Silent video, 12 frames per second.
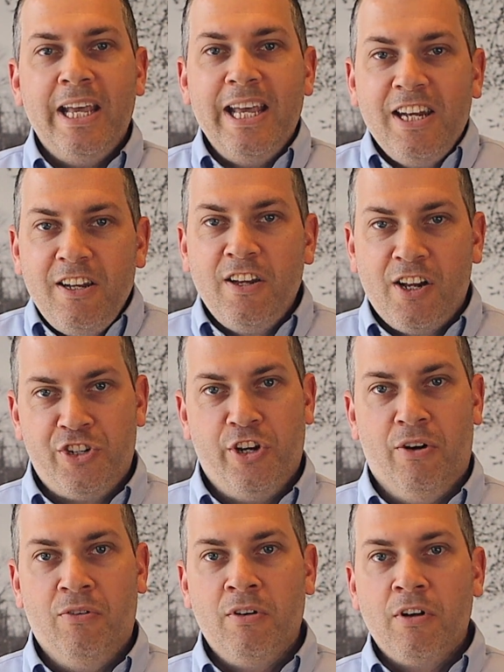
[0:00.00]
In a
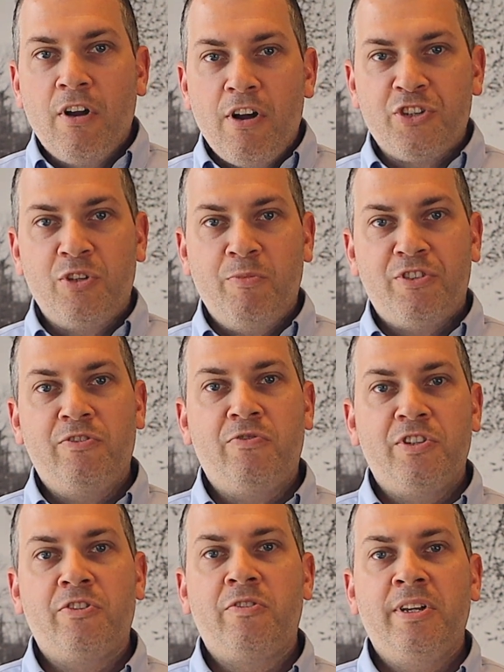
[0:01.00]
nutshell, customer
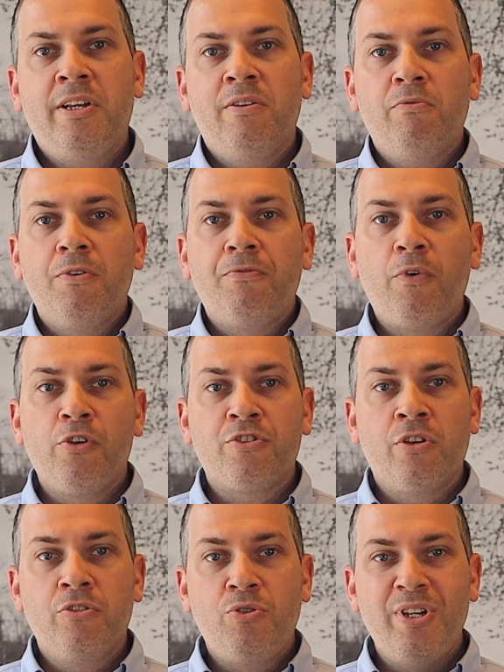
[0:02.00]
centricity
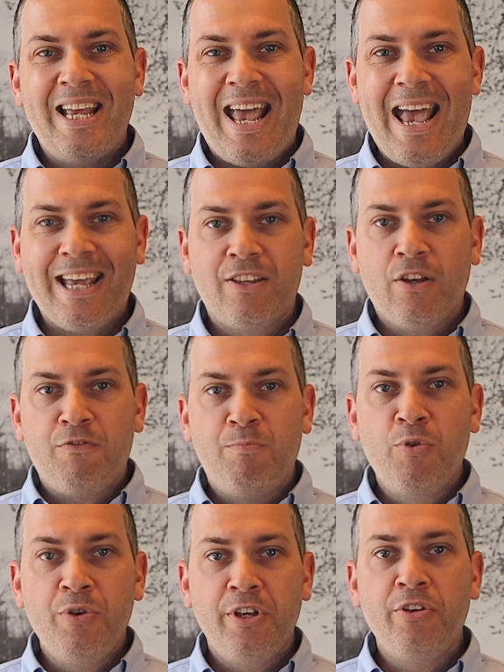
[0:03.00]
refers to the act
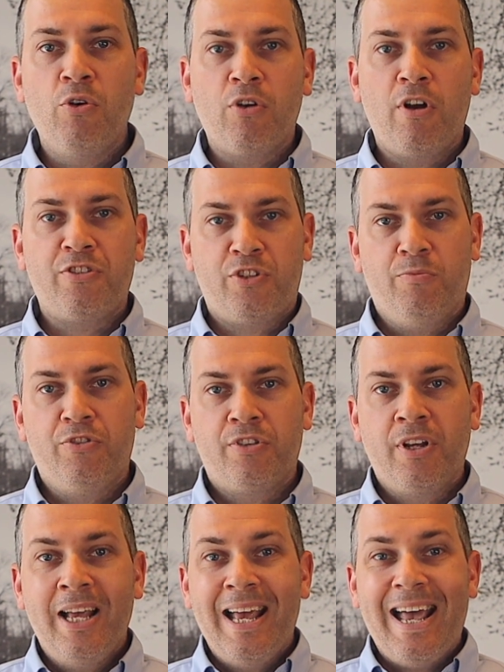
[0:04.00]
of putting your
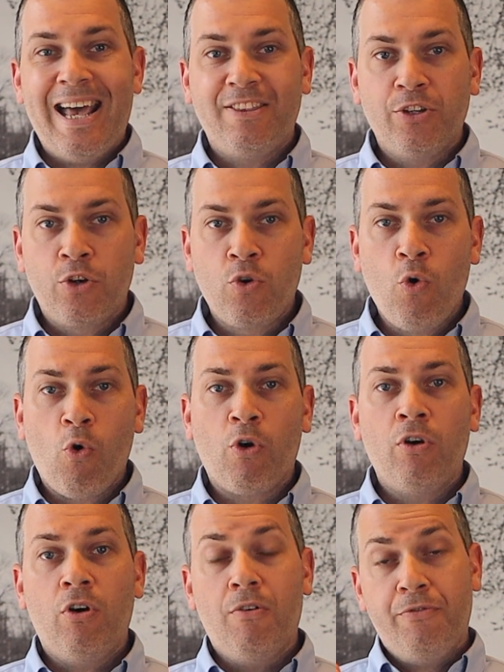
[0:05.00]
customers at the
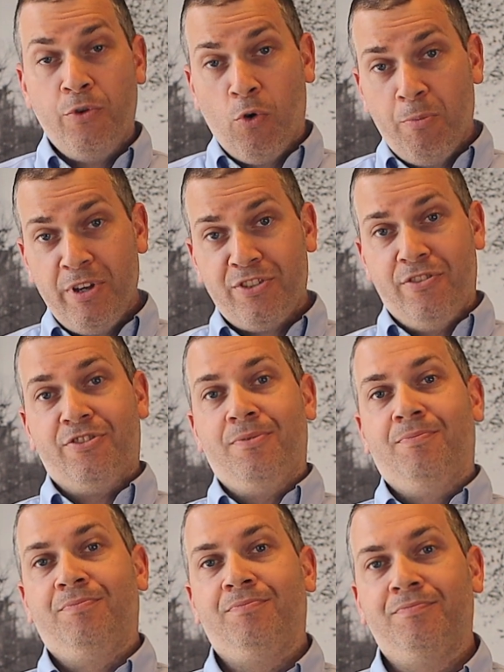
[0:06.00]
core of your business.
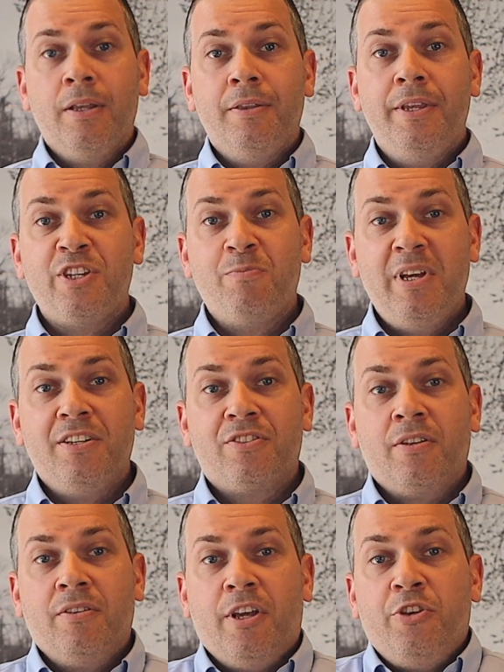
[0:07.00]
This
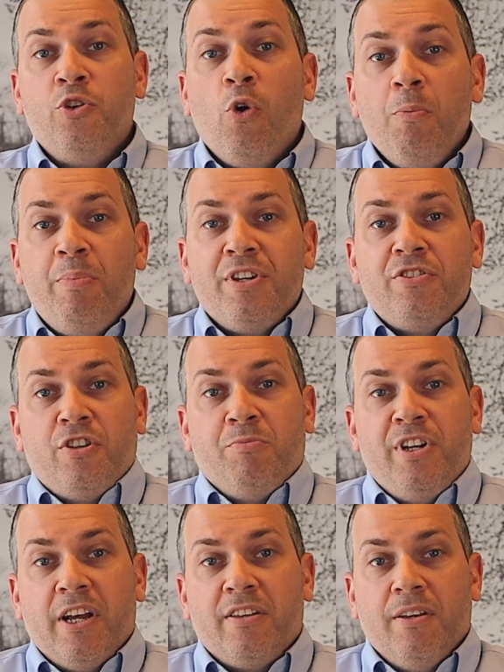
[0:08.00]
means that your business
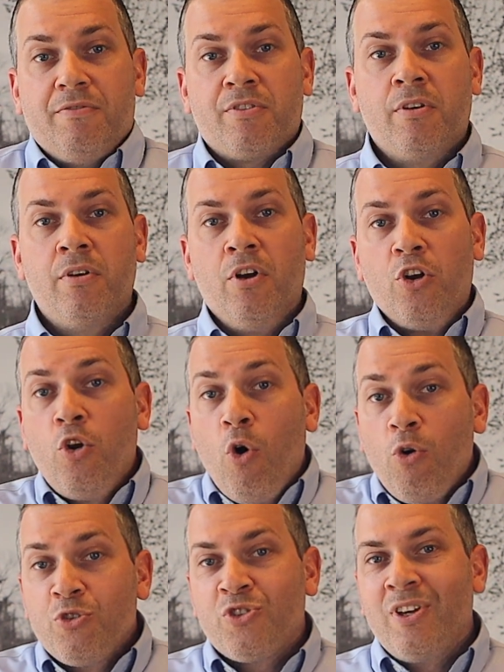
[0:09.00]
objectives,
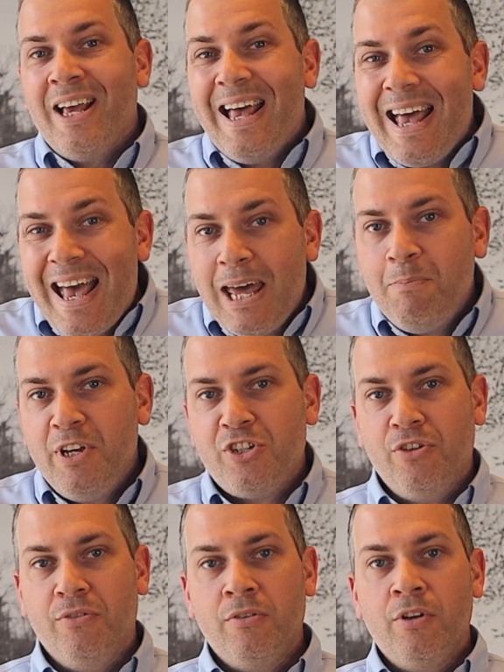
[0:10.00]
goals, and
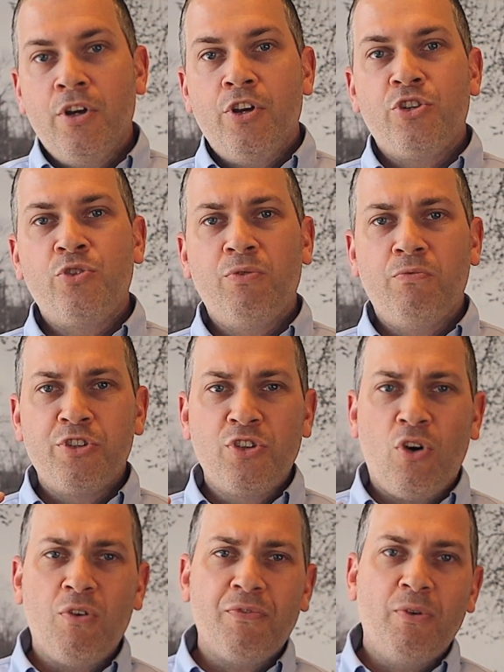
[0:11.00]
mission should
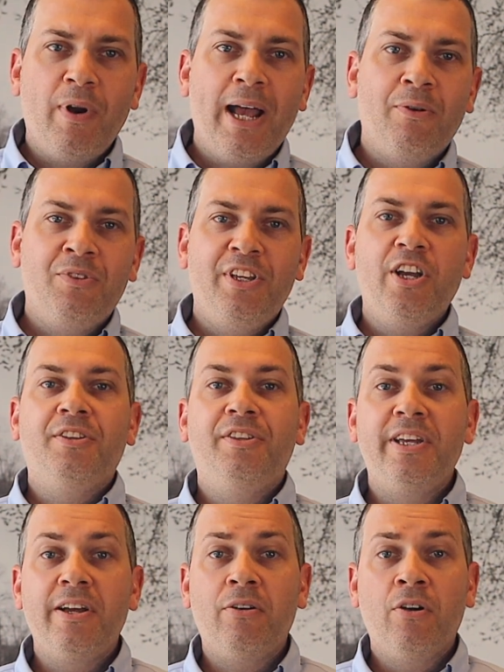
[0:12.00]
revolve around the
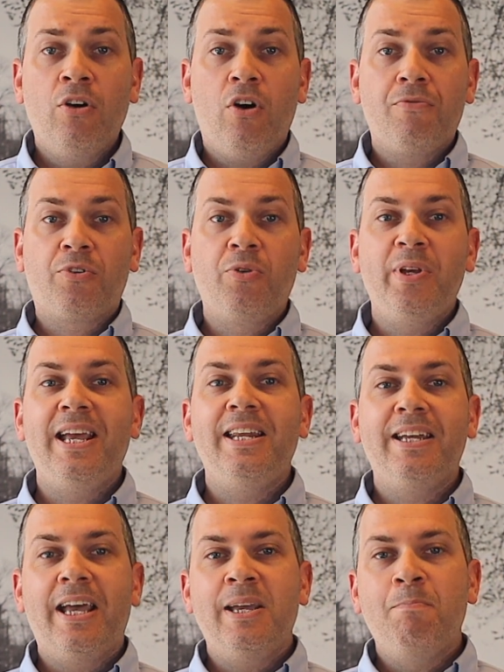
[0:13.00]
idea of
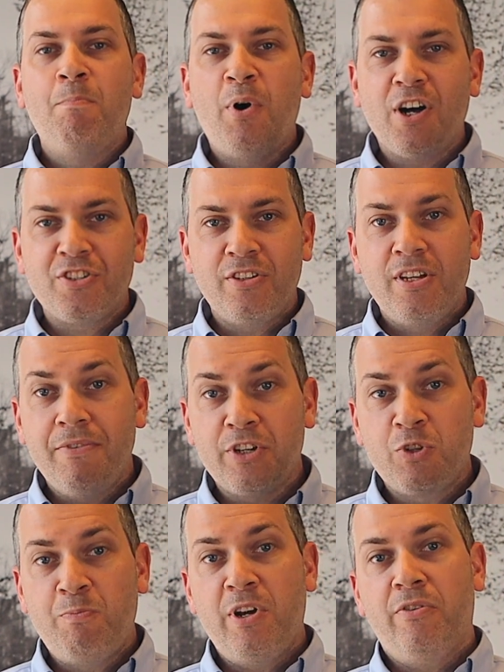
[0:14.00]
creating a positive
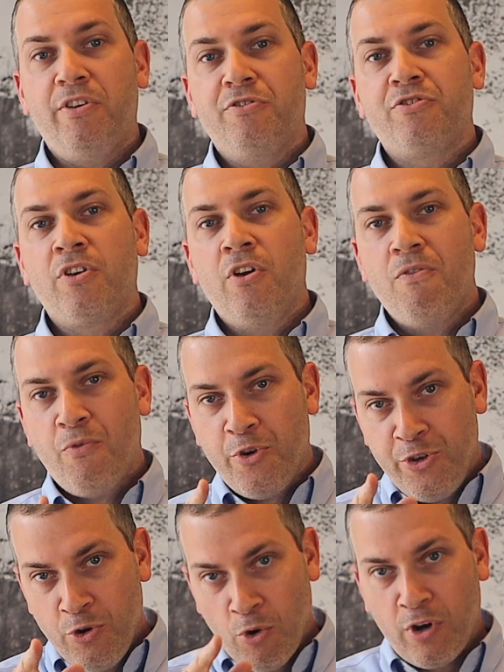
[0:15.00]
experience
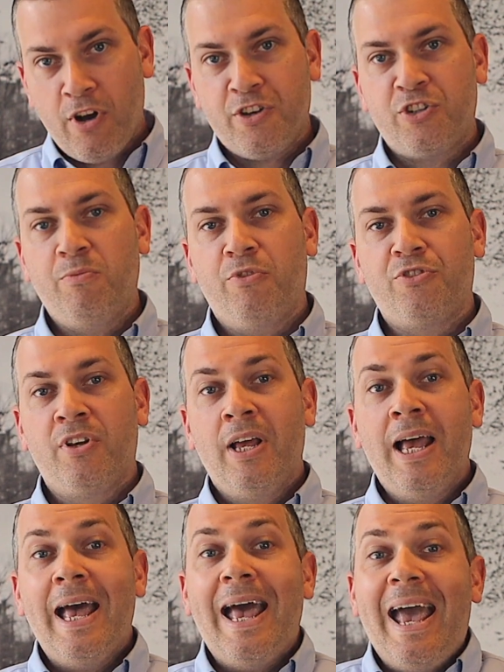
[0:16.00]
for your customers
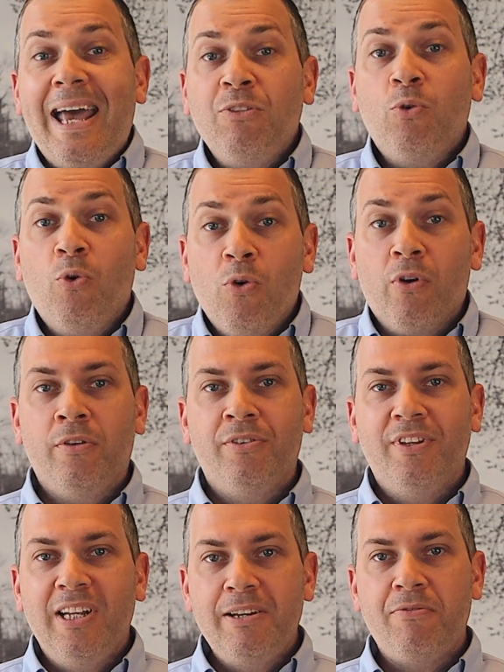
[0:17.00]
and/or
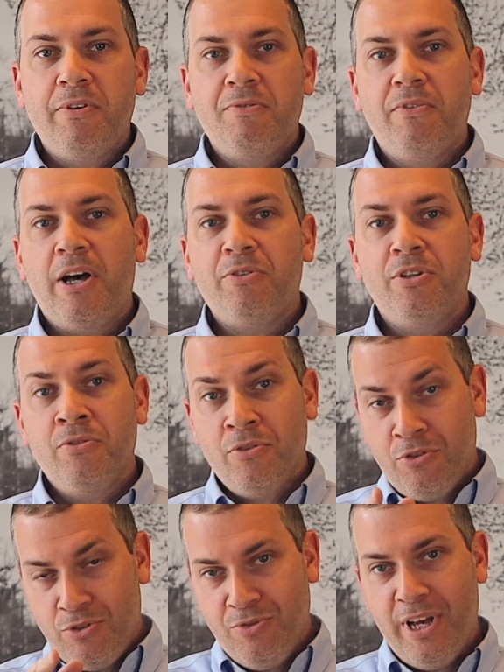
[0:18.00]
delivering value
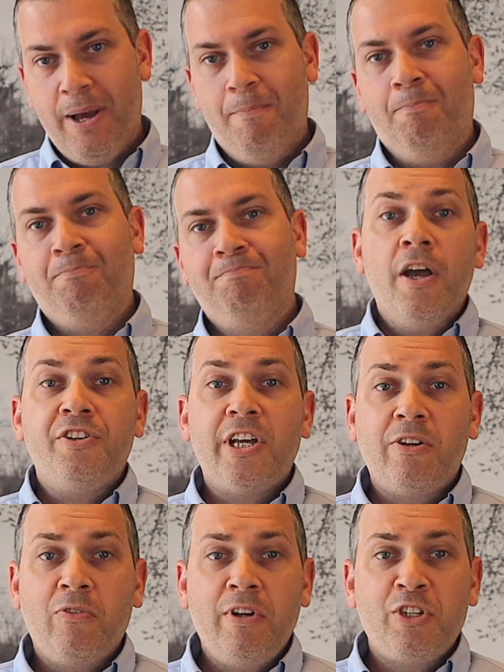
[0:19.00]
to them.
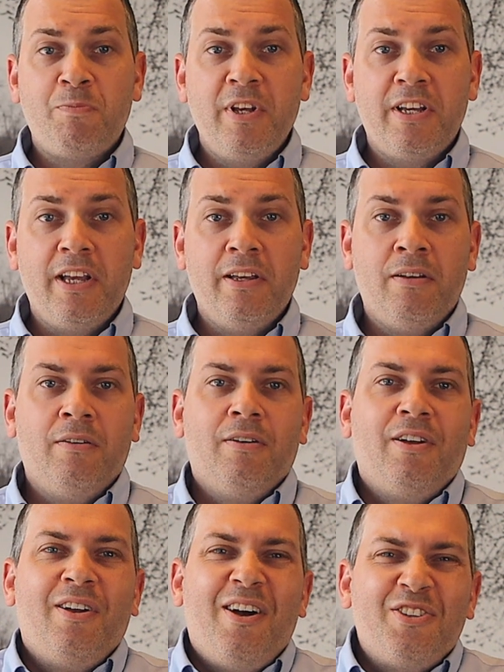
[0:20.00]
Generally speaking,
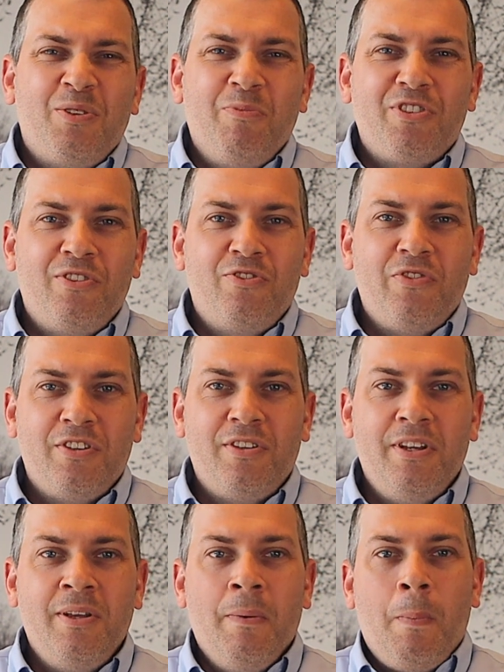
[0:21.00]
customer
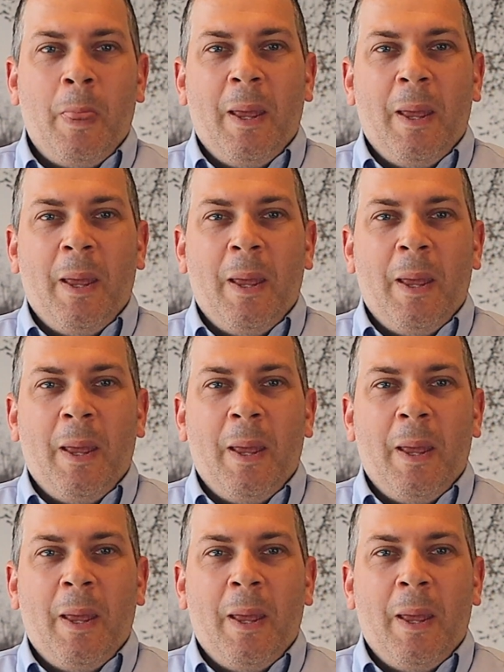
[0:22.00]
centricity